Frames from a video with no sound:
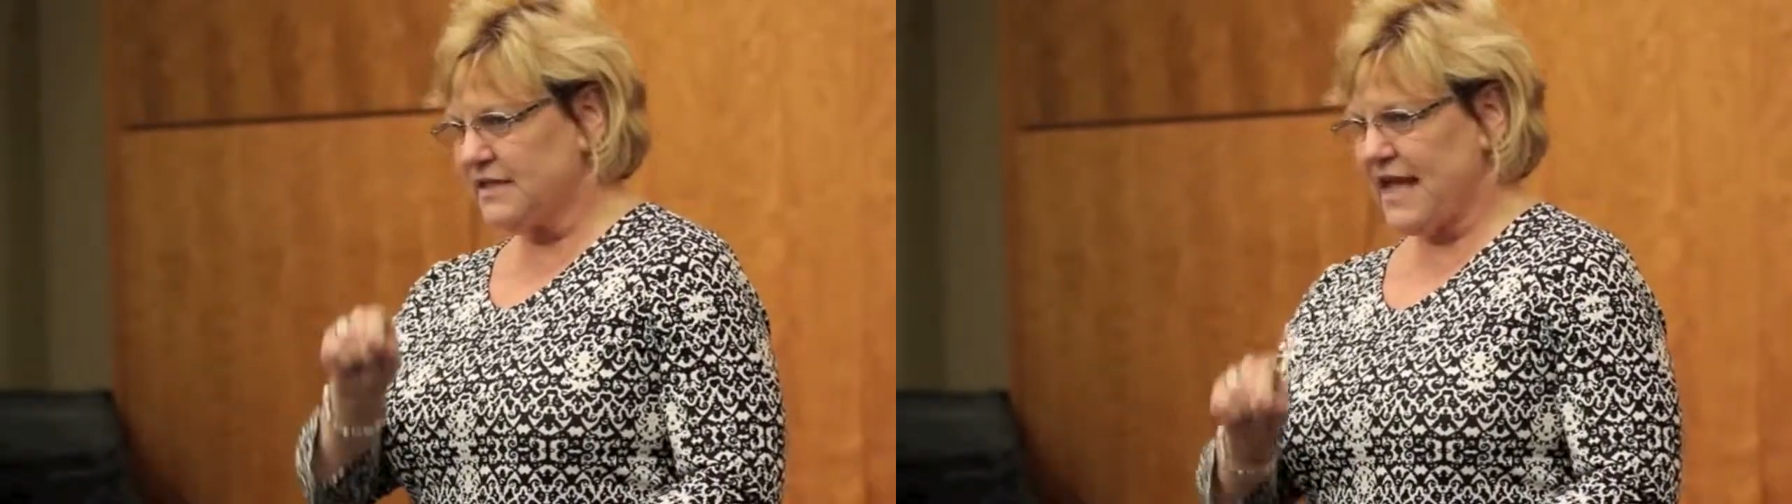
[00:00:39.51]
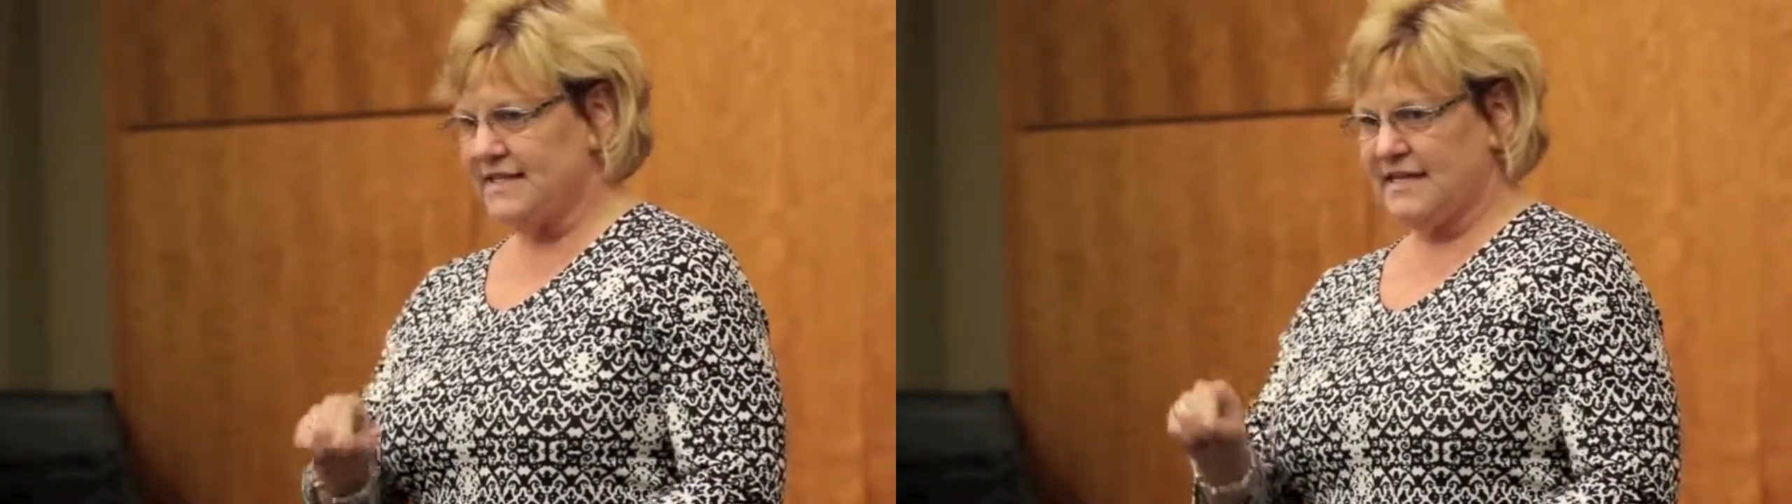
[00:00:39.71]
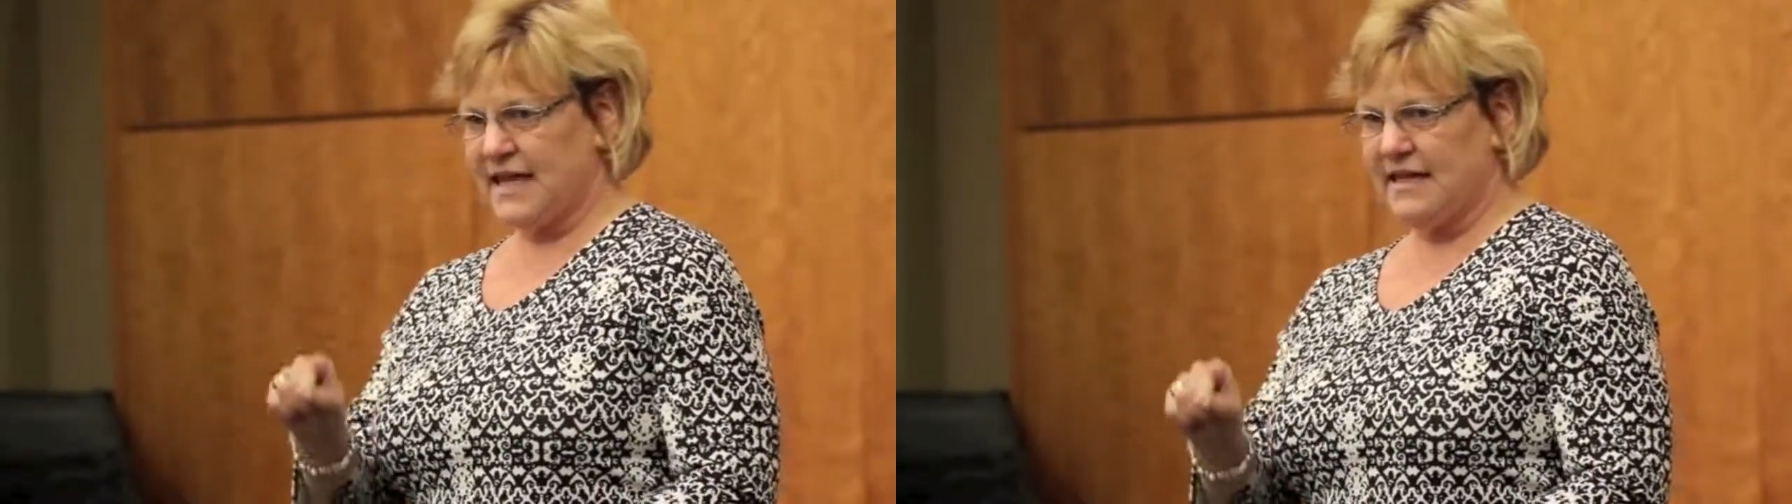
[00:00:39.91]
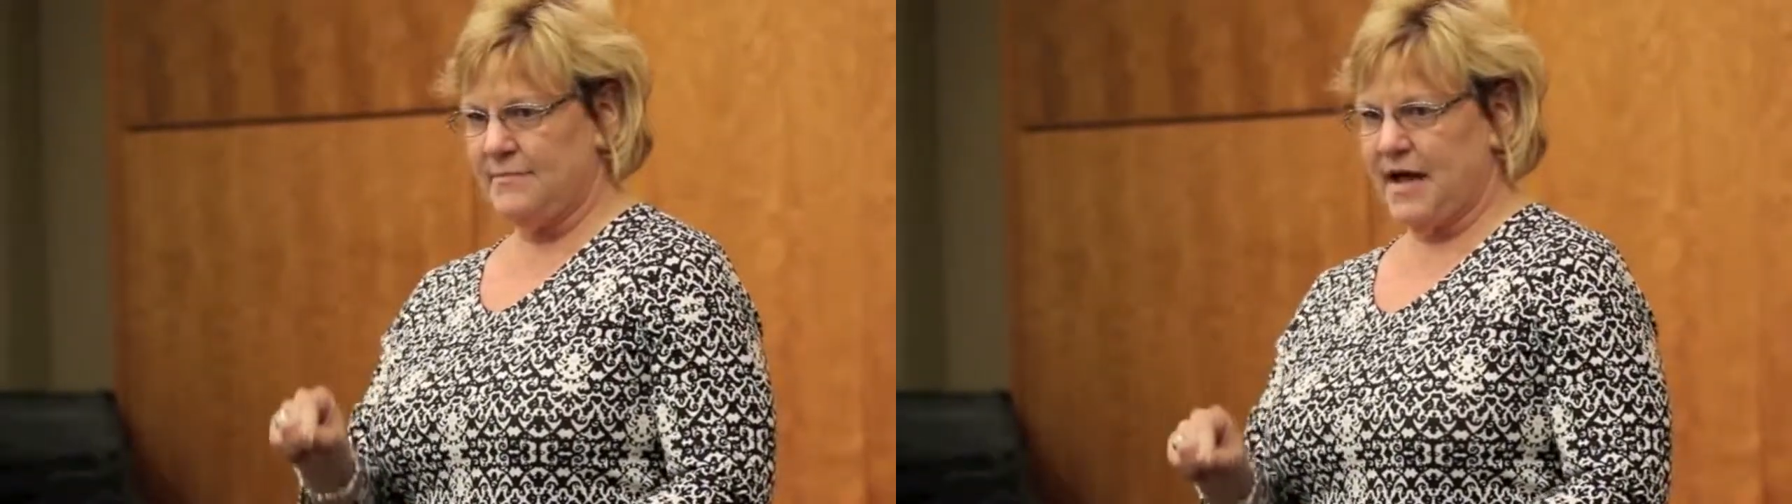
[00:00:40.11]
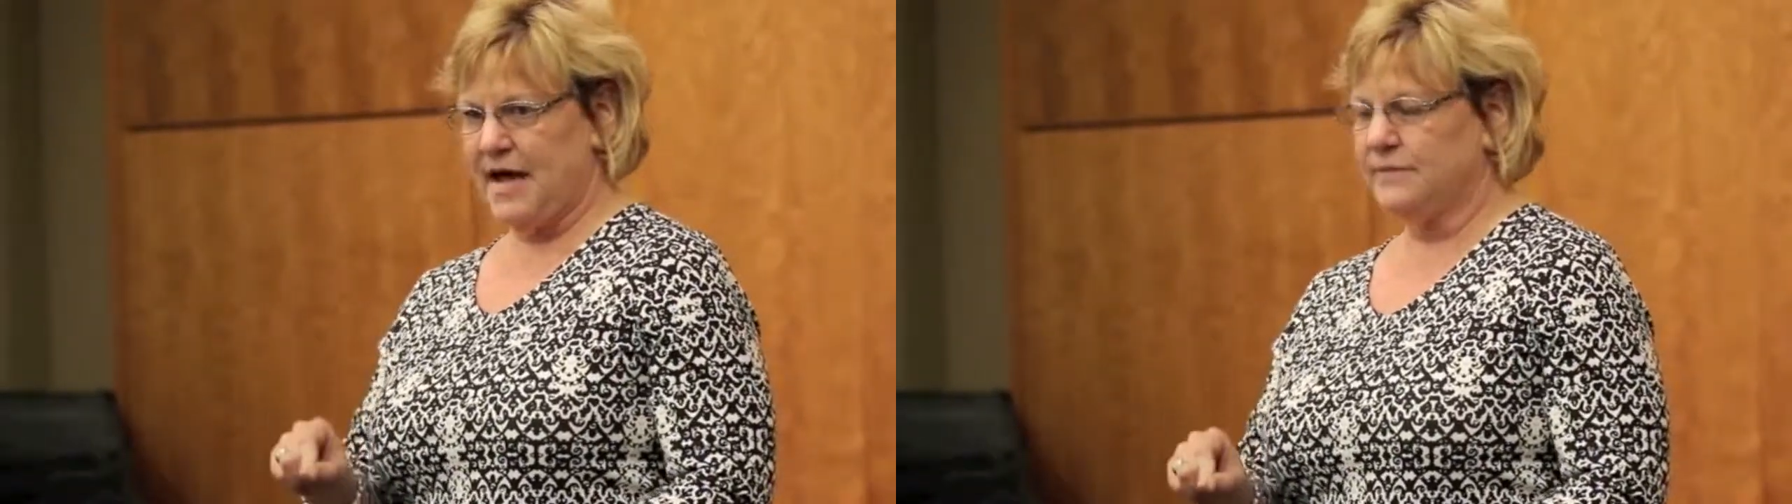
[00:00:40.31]
of elastic
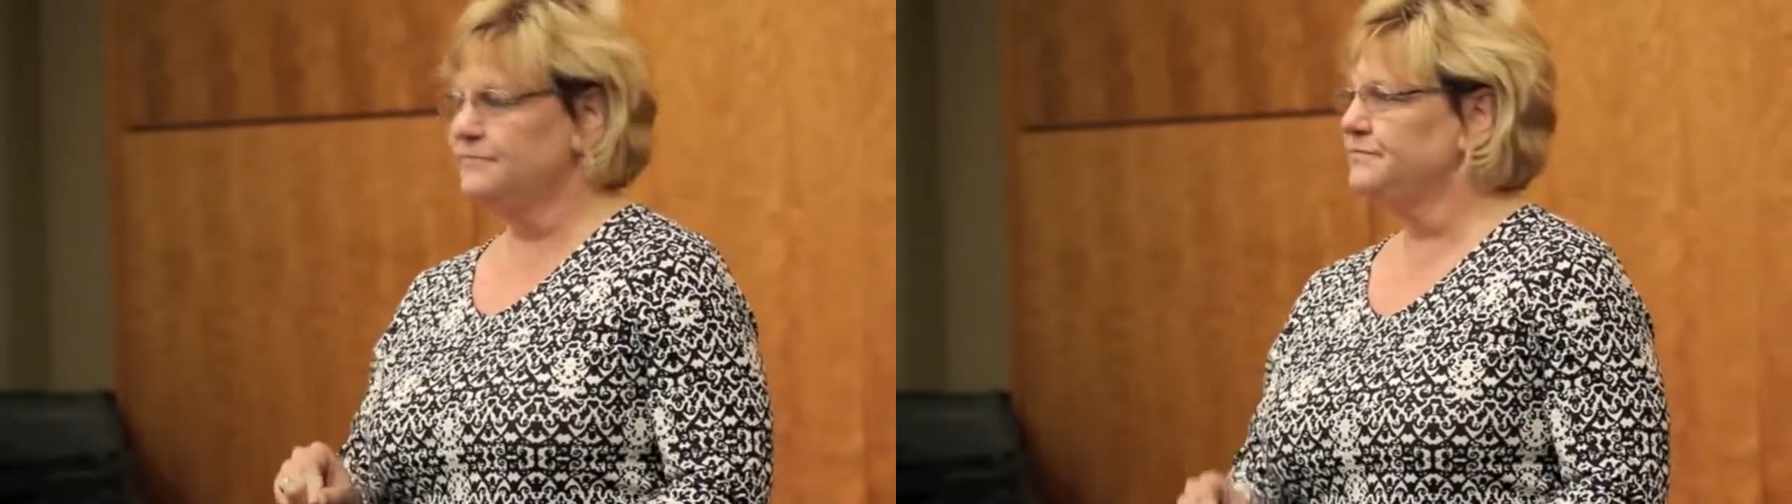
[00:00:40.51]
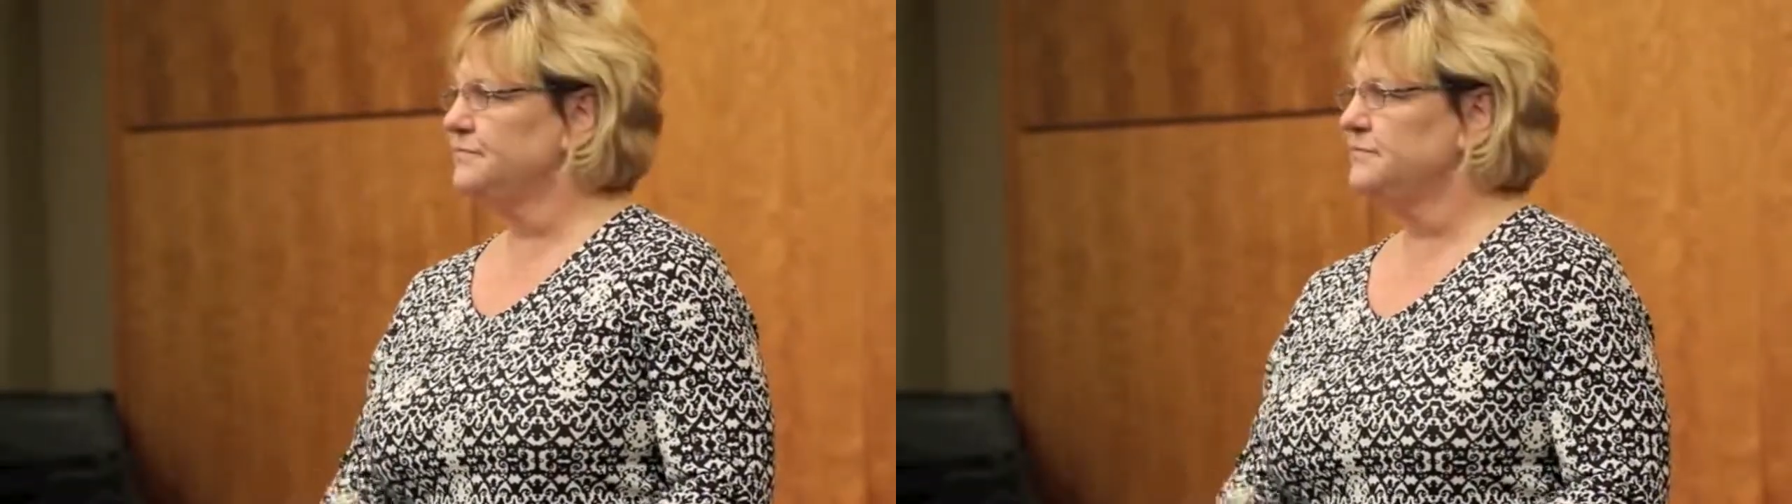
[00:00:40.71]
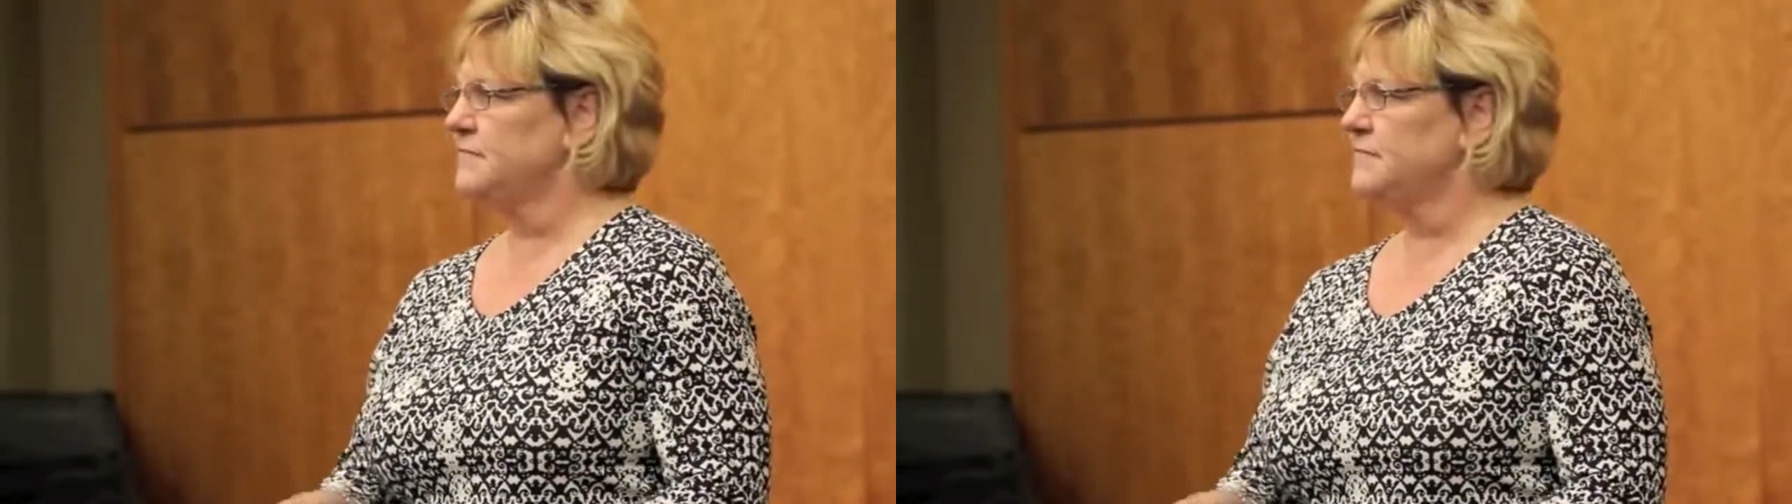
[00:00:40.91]
on the bottom